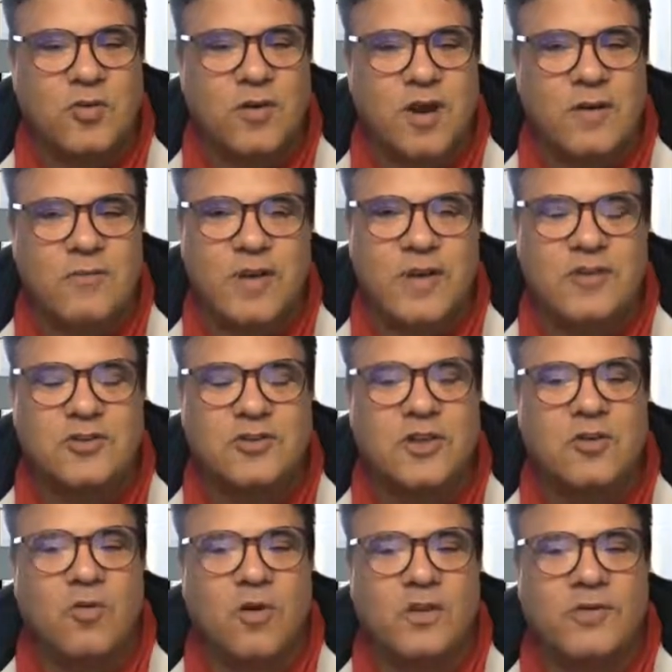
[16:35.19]
a
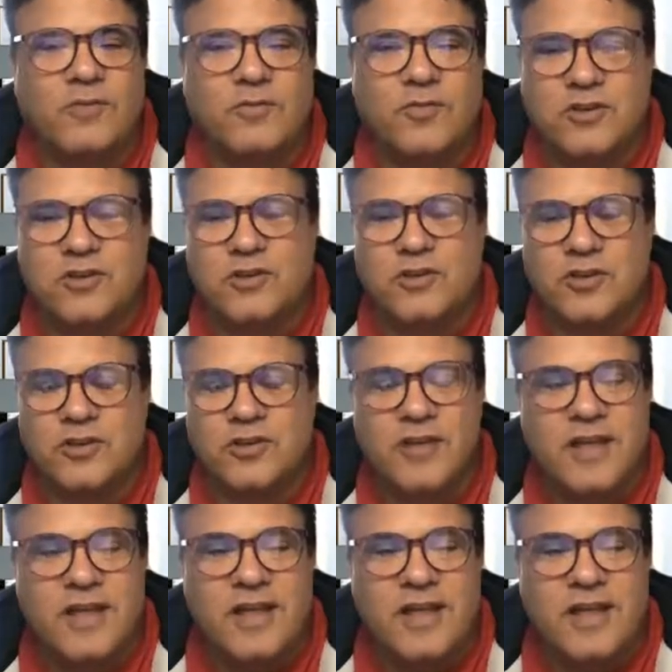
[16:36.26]
PhD quantum physicist.